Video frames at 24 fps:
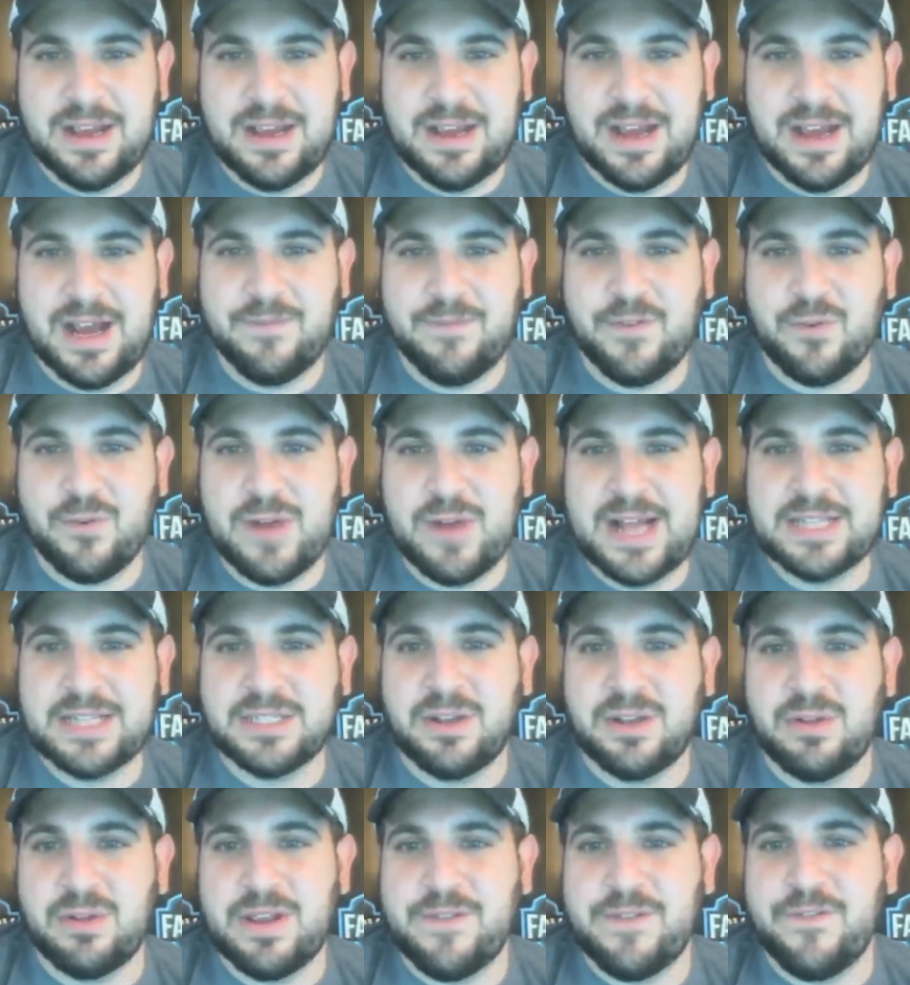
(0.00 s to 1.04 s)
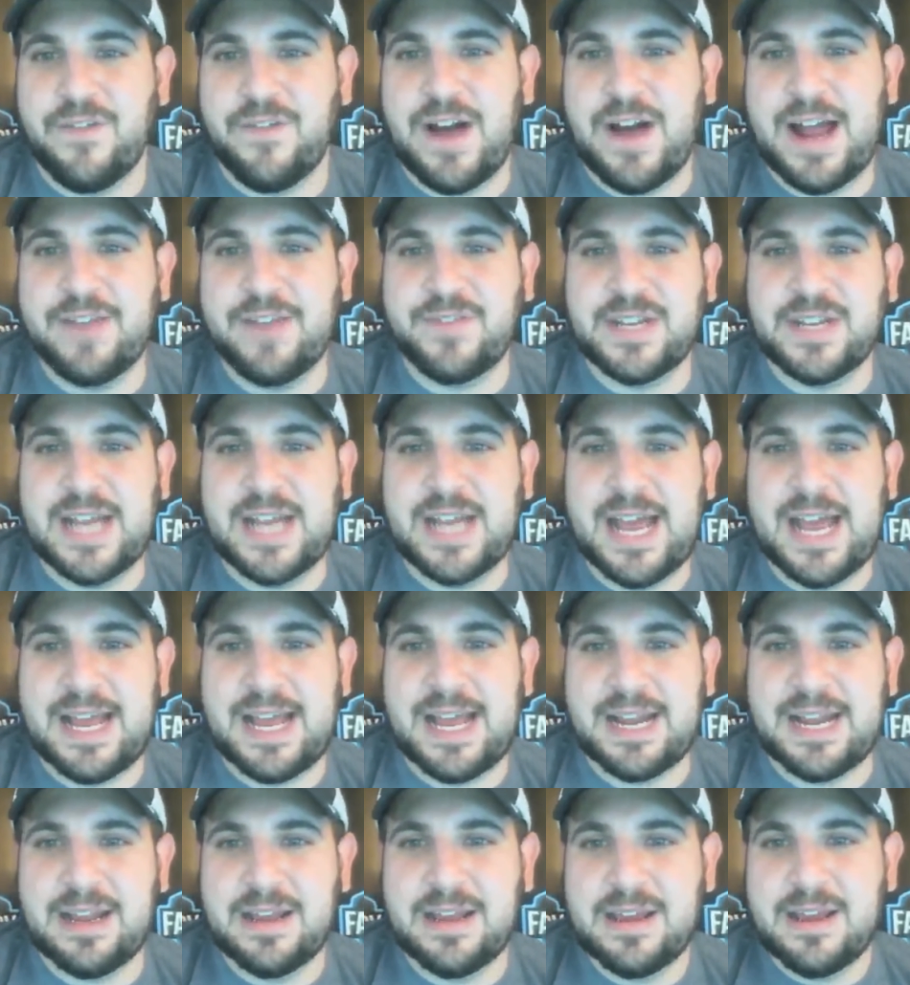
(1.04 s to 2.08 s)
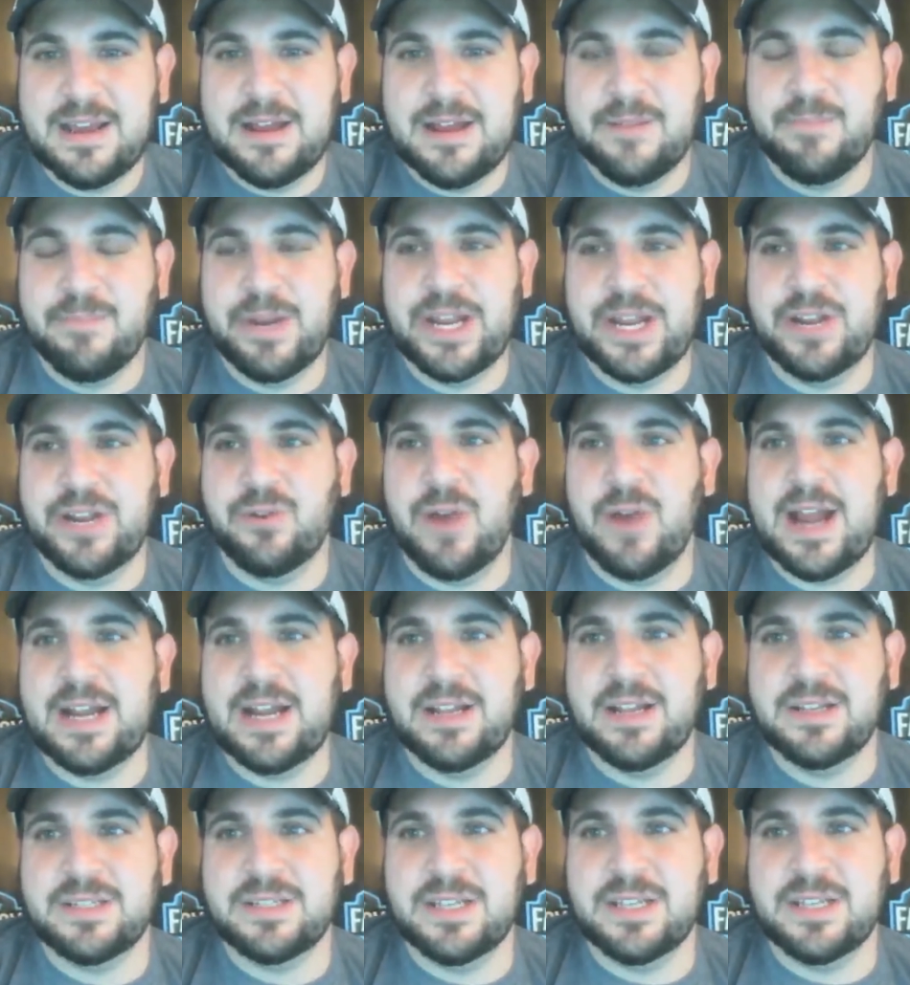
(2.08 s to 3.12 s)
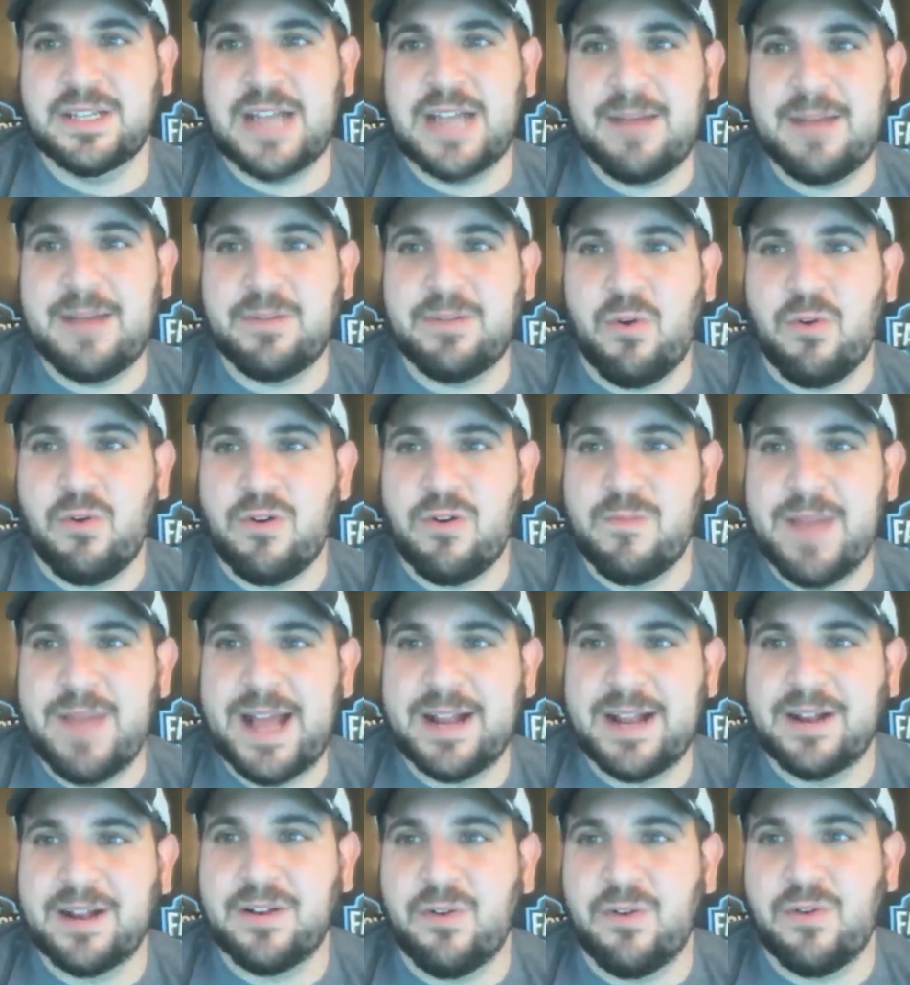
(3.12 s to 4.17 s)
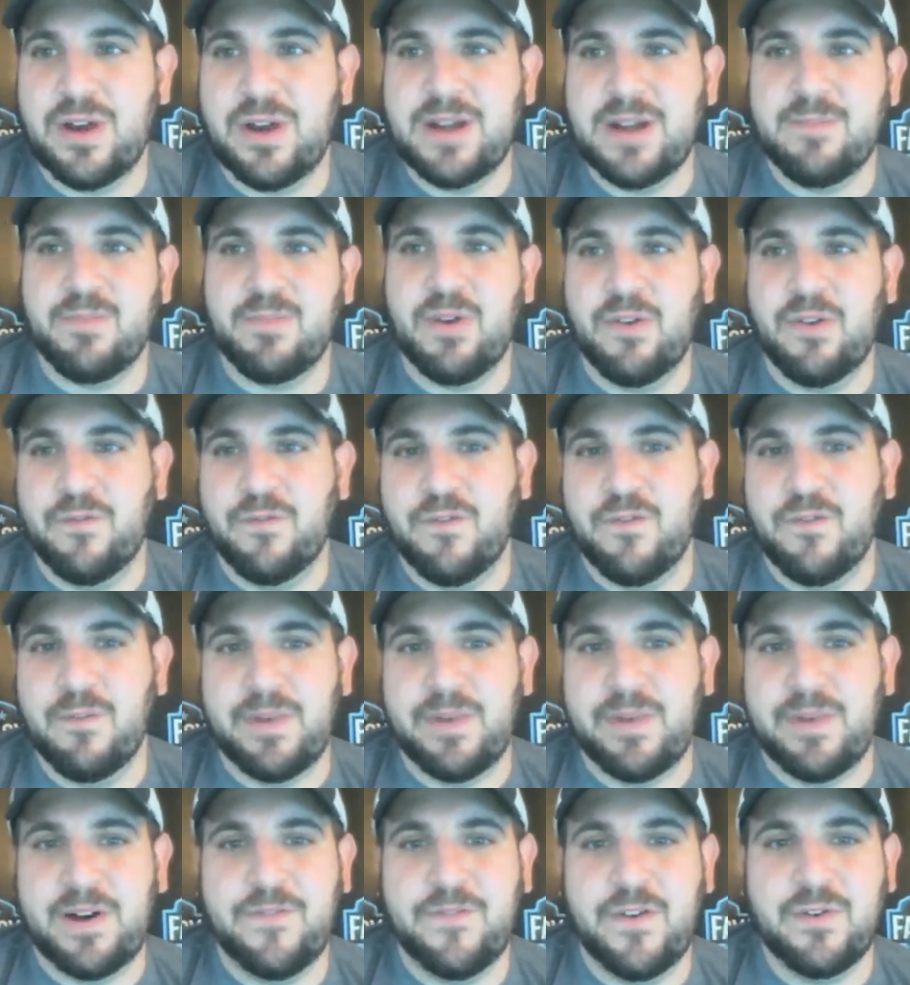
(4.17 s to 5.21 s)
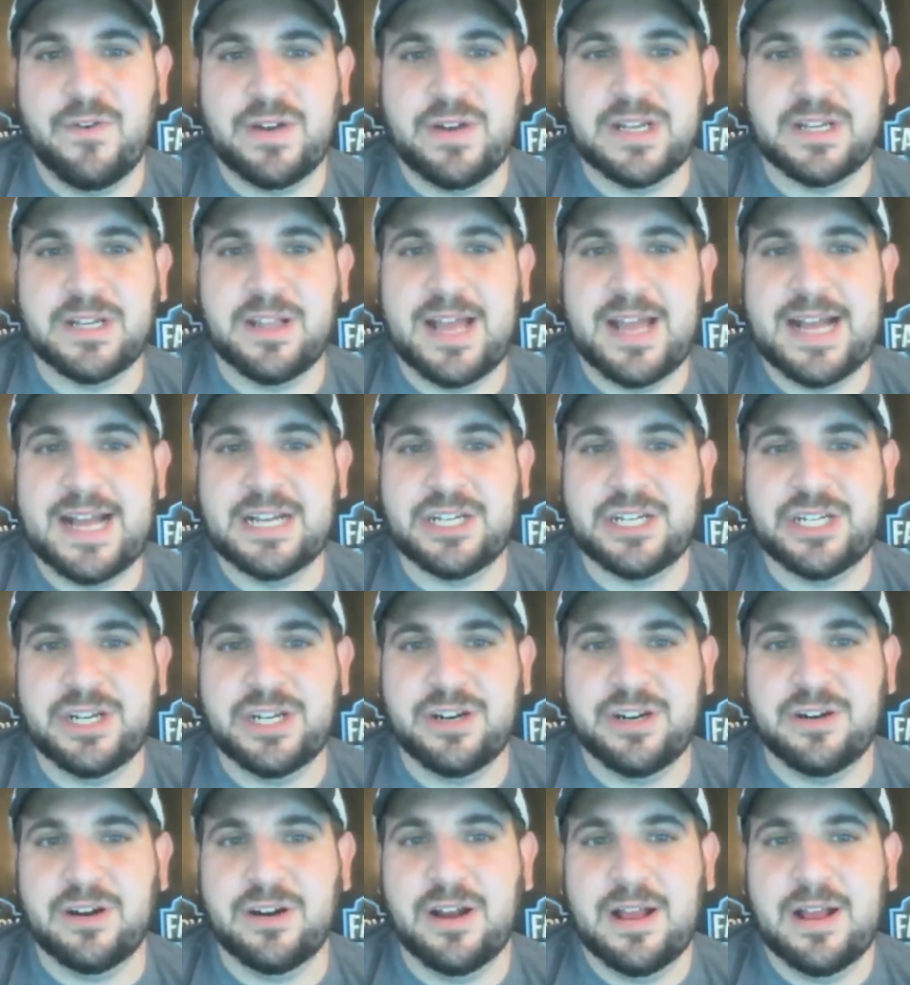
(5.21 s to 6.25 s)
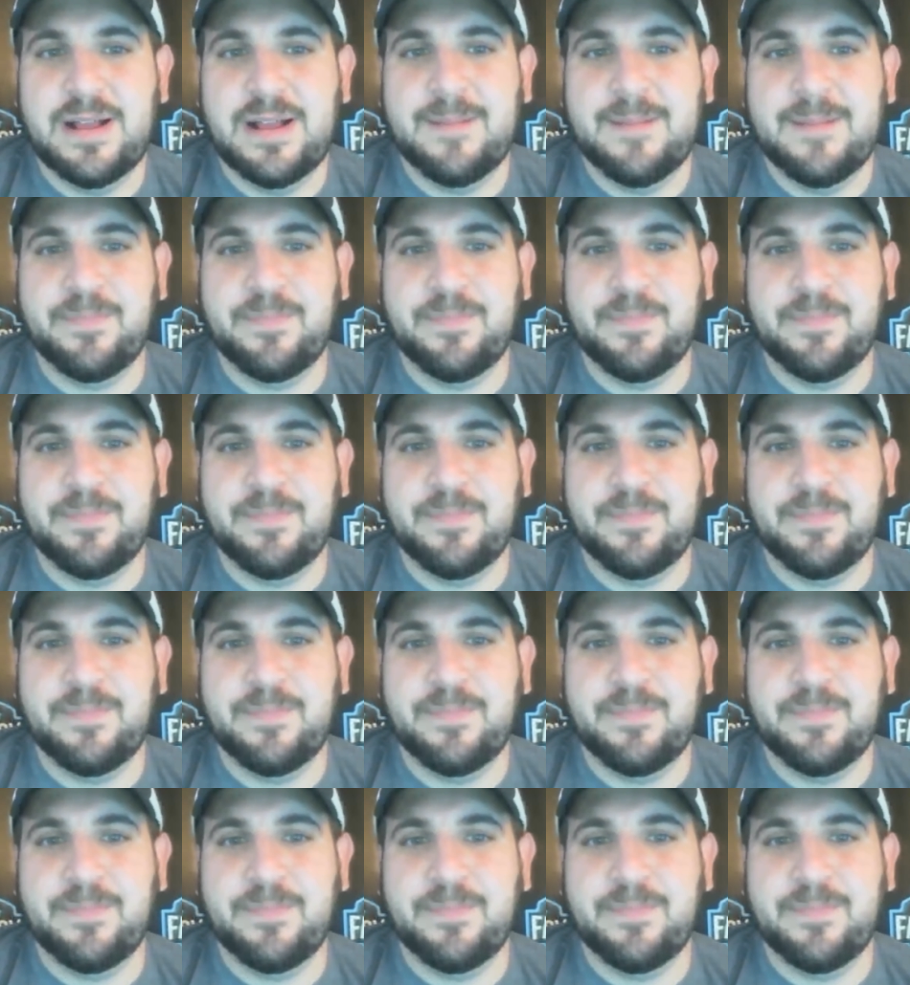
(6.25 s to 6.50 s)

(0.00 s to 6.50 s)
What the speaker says: Verrett's only 5'10", but he graded as the top cornerback according to Pro Football Focus last year.